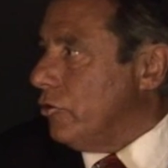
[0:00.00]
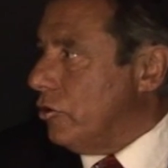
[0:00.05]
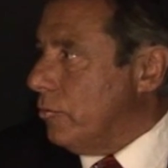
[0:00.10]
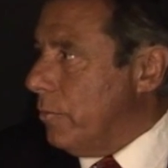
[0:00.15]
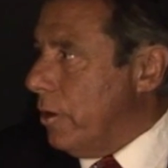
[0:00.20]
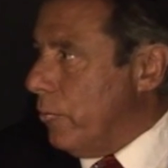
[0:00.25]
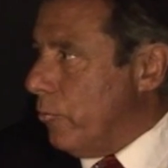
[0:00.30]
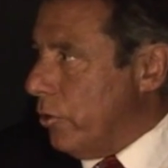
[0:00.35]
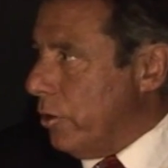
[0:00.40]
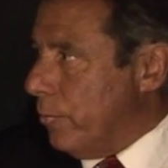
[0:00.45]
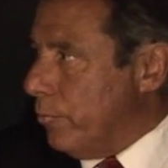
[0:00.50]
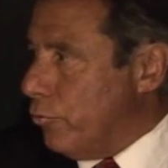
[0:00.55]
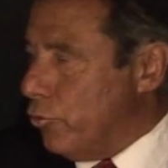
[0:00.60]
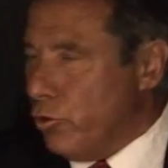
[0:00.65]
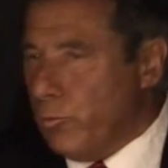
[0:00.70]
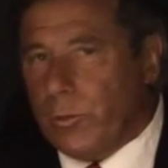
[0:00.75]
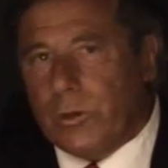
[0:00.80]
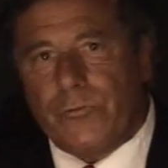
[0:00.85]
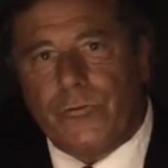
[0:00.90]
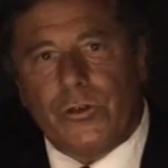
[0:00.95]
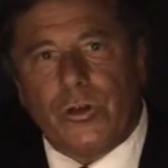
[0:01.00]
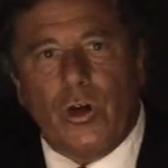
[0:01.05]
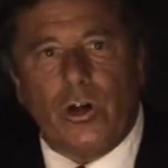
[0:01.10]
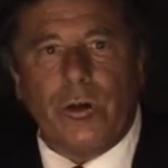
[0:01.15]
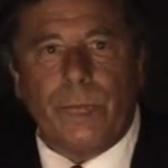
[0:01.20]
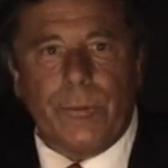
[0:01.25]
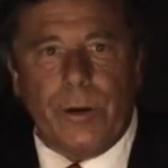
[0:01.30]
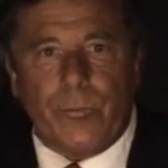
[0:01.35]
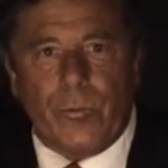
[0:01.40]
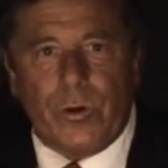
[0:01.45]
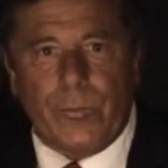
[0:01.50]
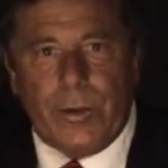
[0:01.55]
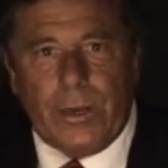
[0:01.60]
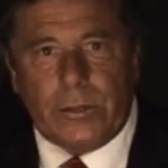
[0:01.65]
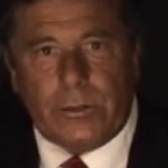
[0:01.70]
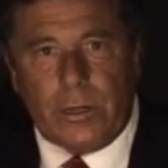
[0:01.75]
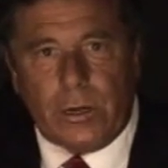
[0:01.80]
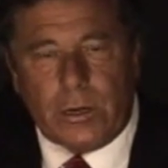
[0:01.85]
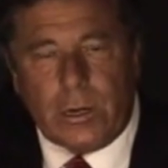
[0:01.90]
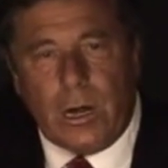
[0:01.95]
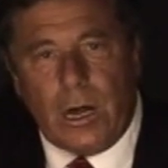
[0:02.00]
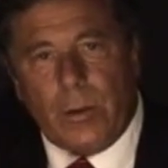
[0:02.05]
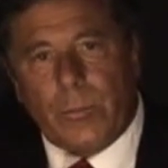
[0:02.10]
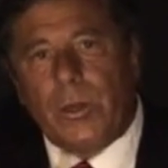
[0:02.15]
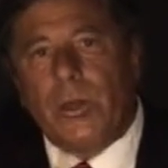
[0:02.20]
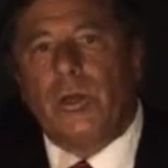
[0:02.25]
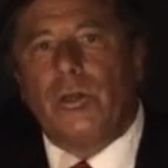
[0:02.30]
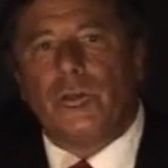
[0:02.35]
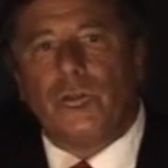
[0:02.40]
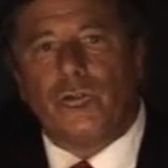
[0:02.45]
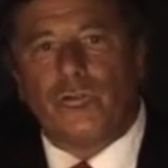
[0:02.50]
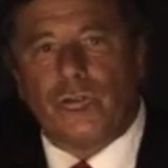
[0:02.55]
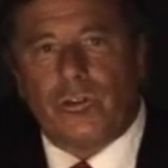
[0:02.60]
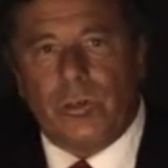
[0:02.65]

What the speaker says: to memory improvement. If you go to memoryman.com, you'll